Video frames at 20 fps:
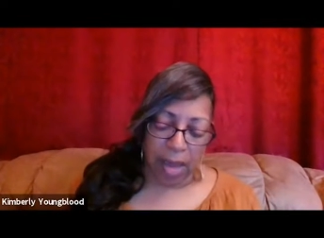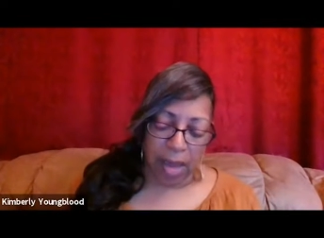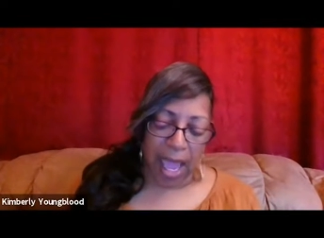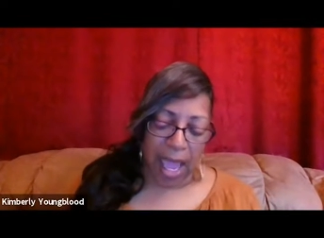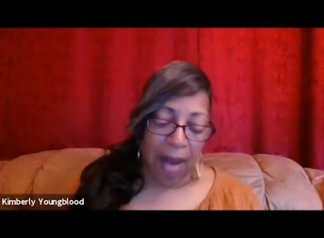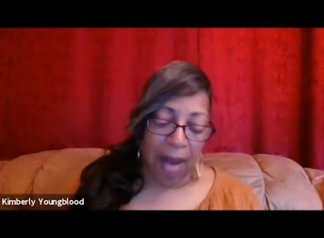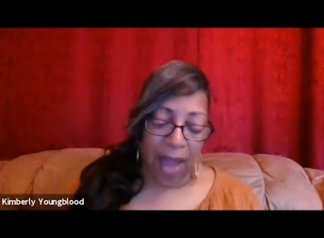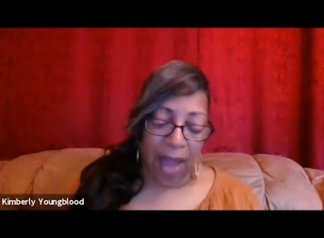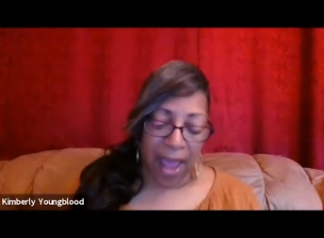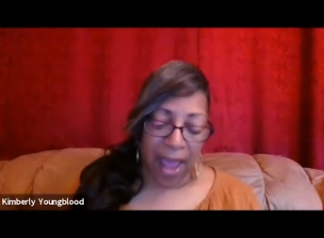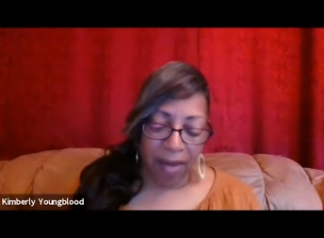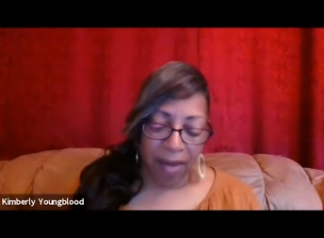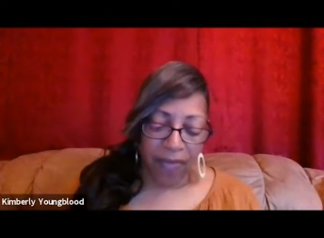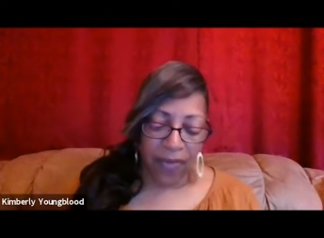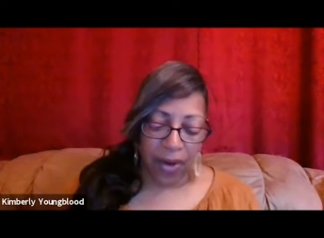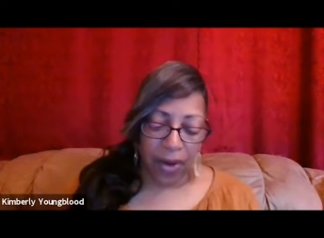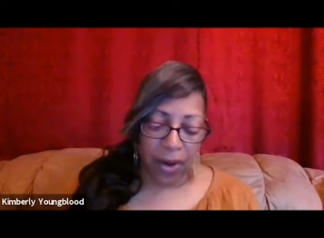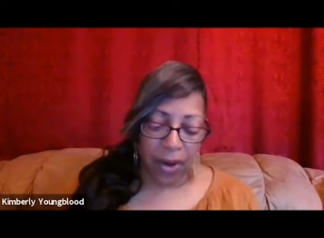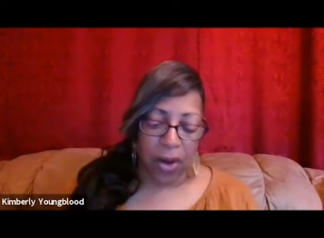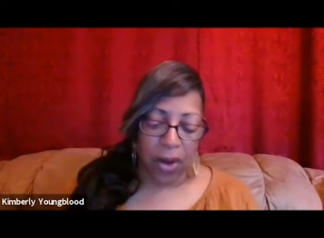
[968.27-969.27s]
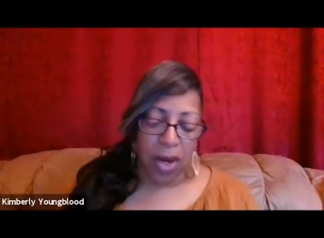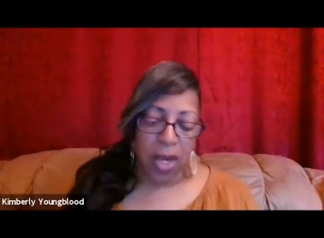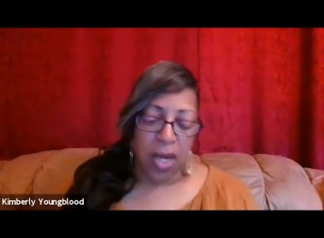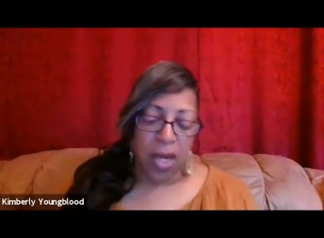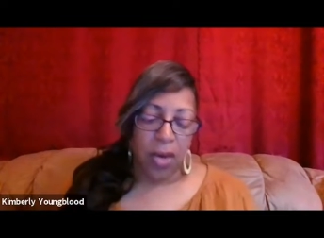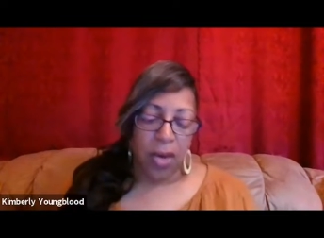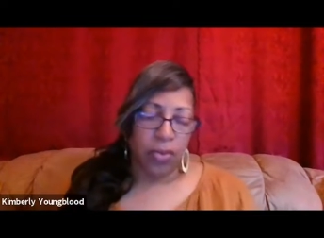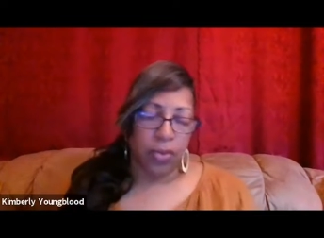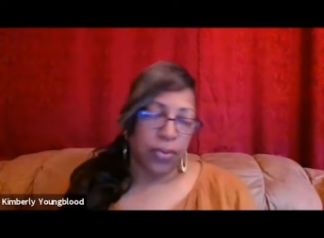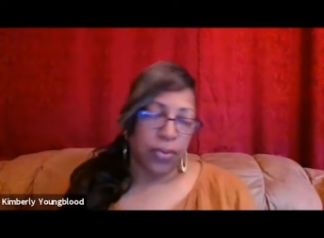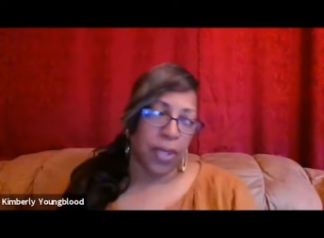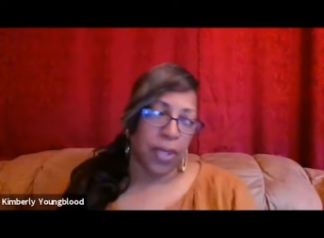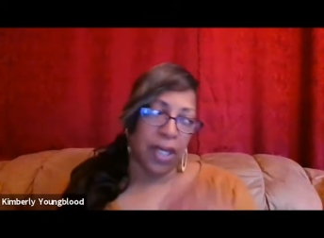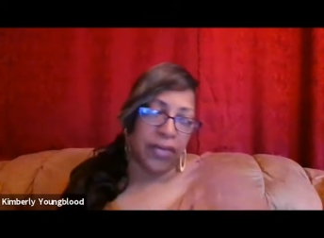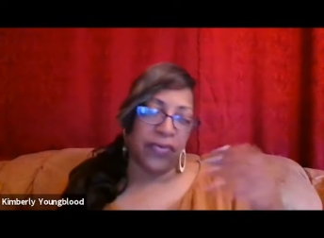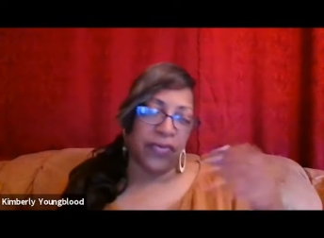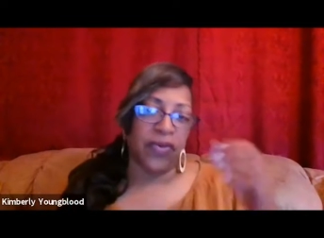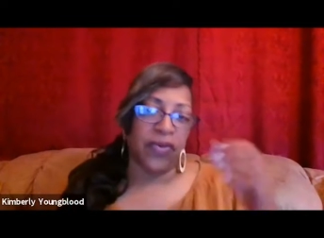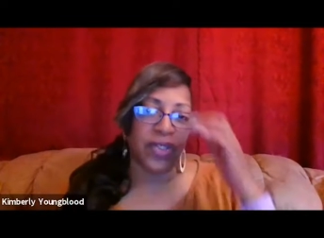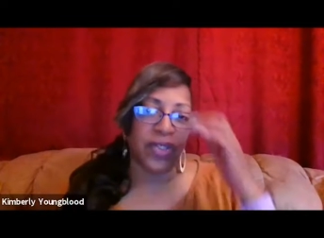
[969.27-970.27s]
However,
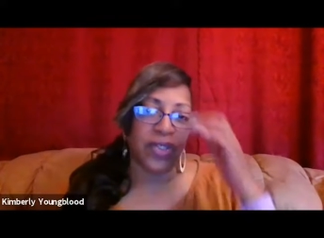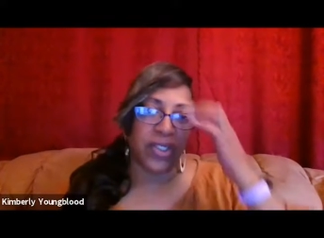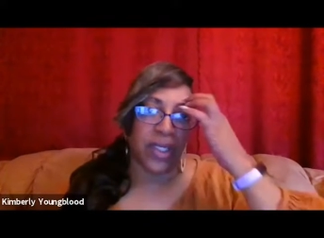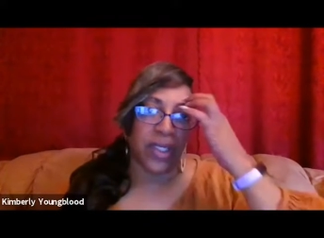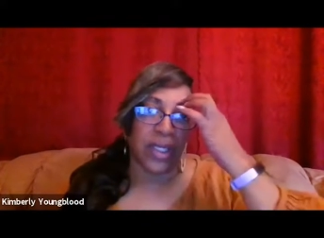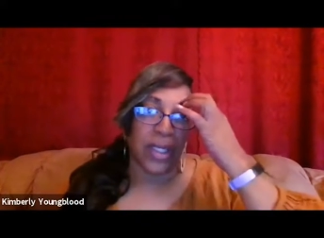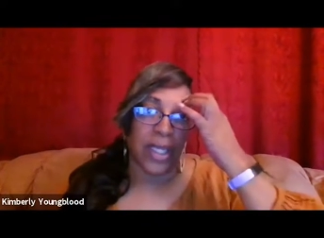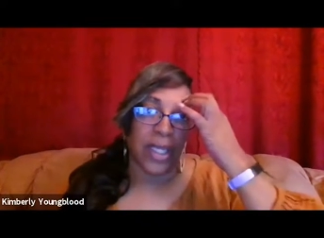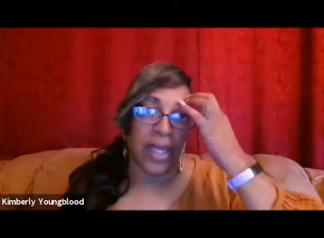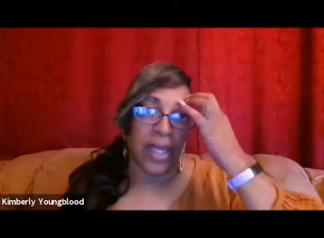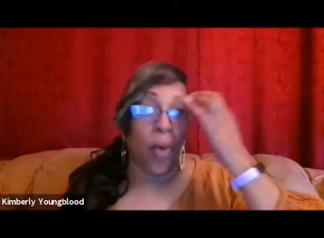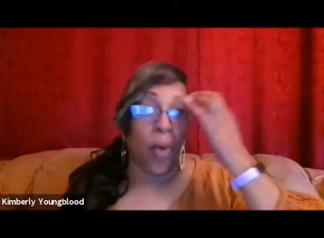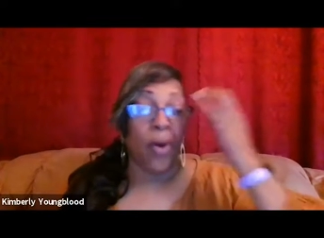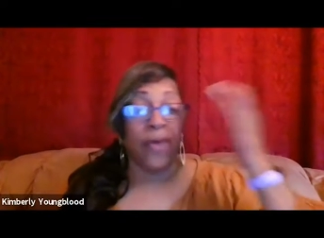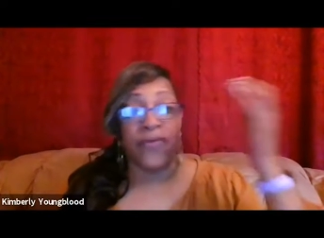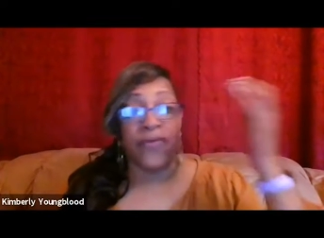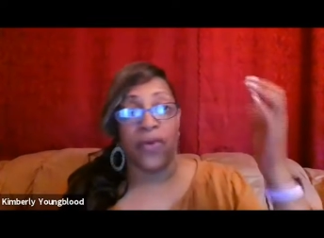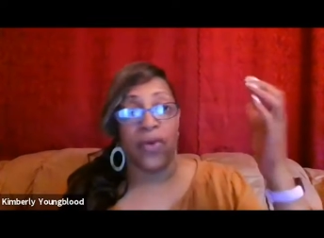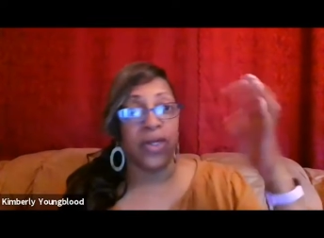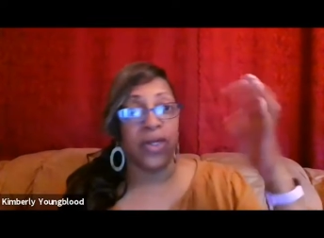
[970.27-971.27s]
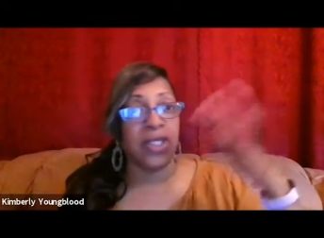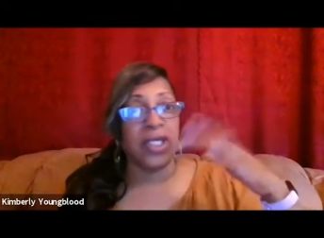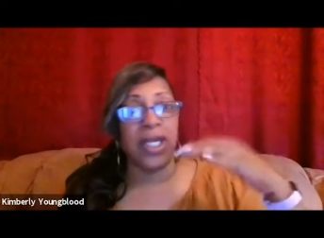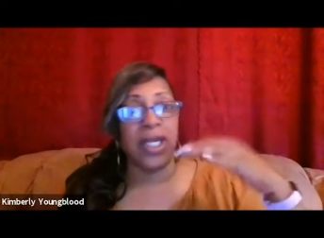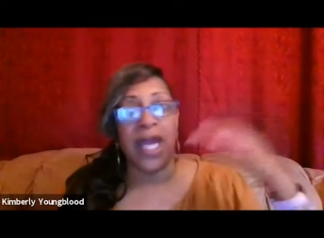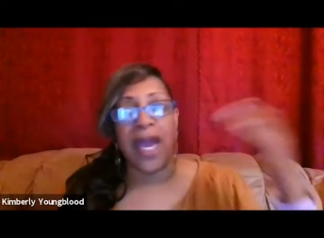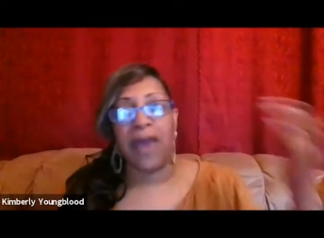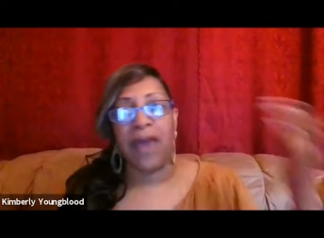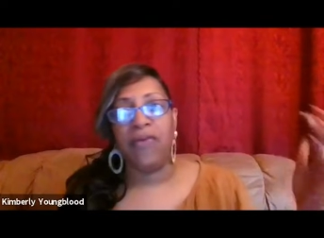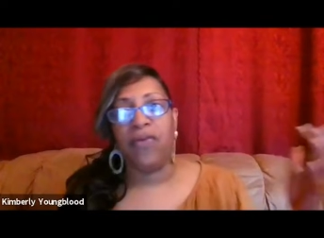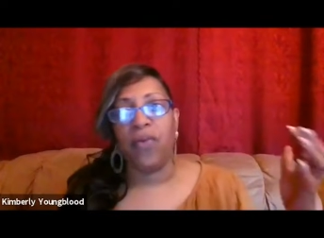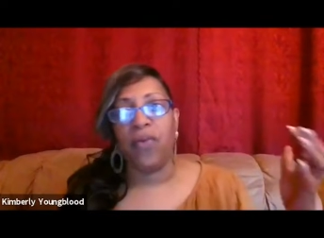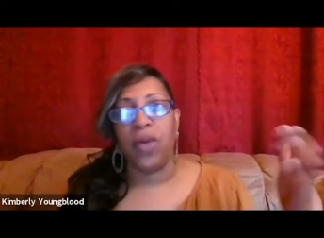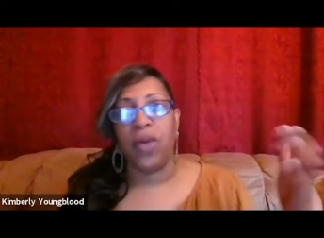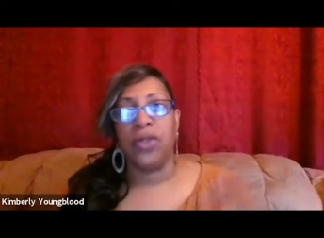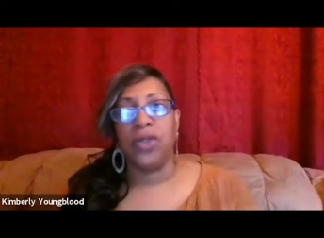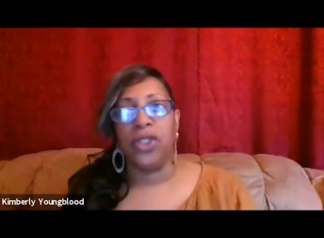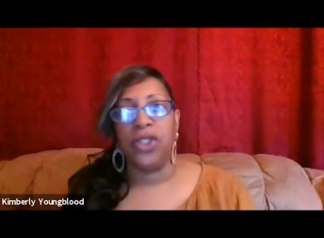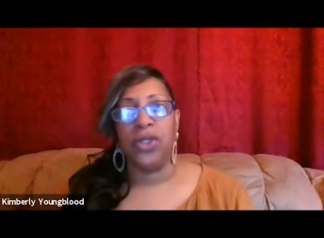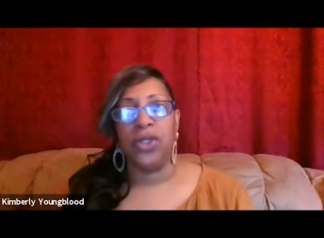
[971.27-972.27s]
unfortunately or fortunate, however
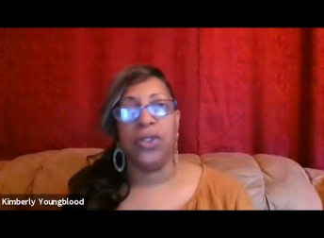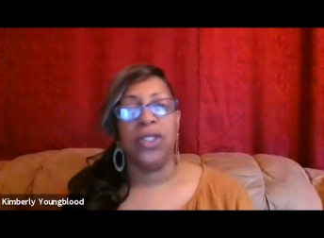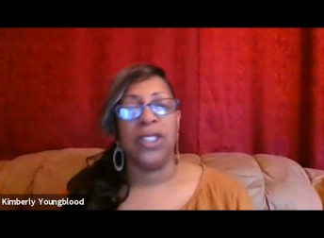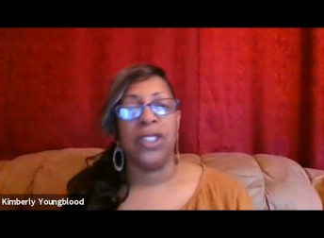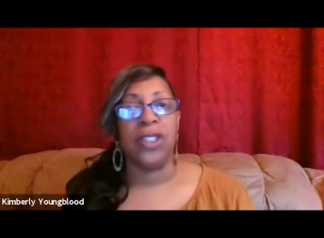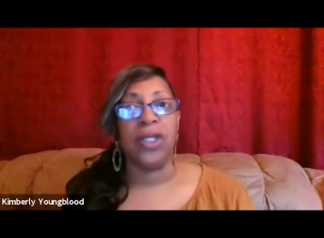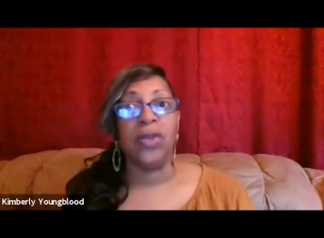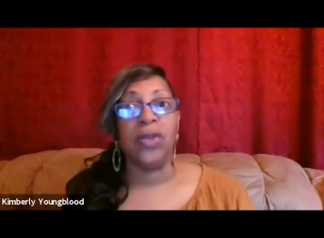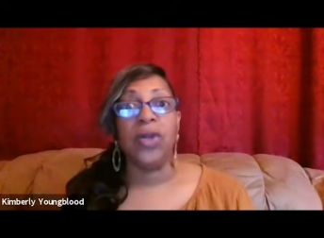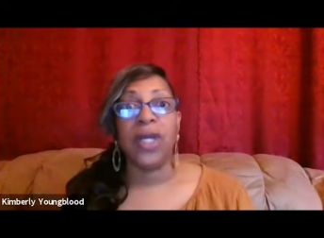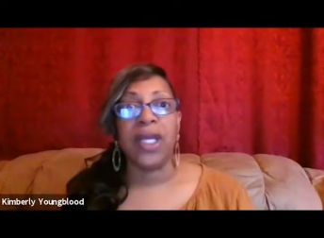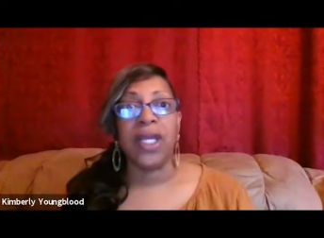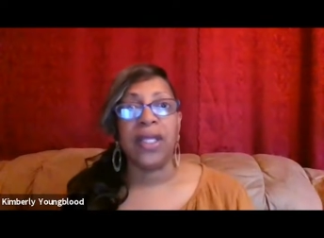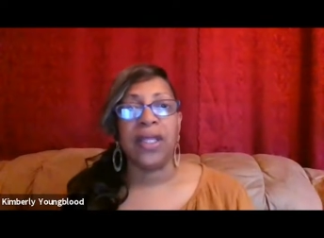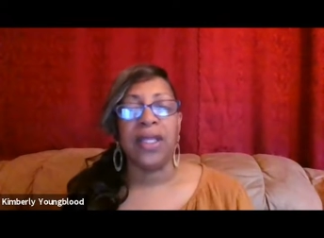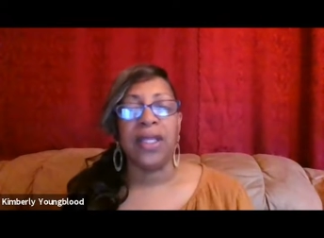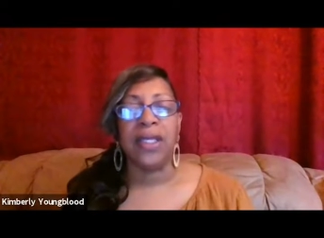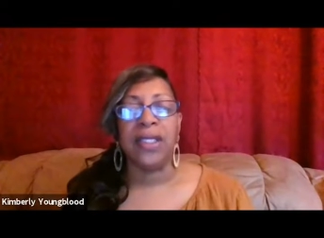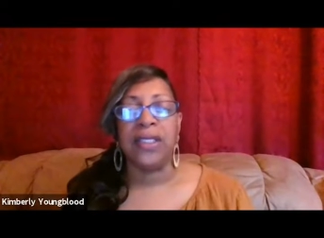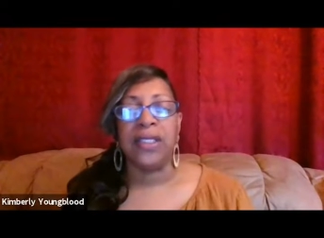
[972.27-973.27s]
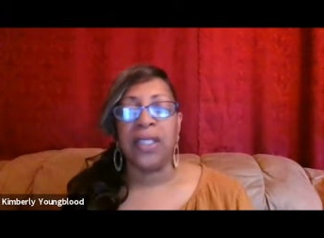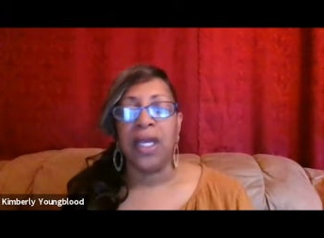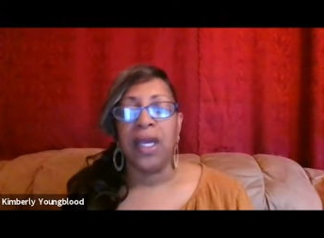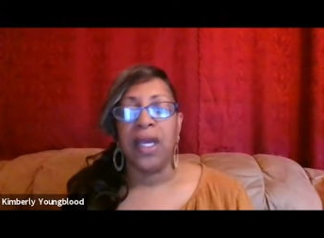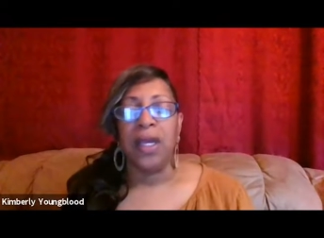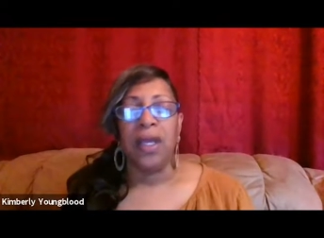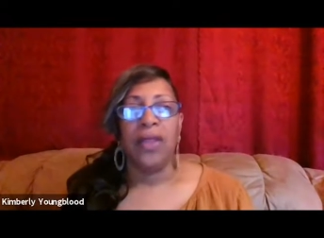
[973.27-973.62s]
one chooses to look at this,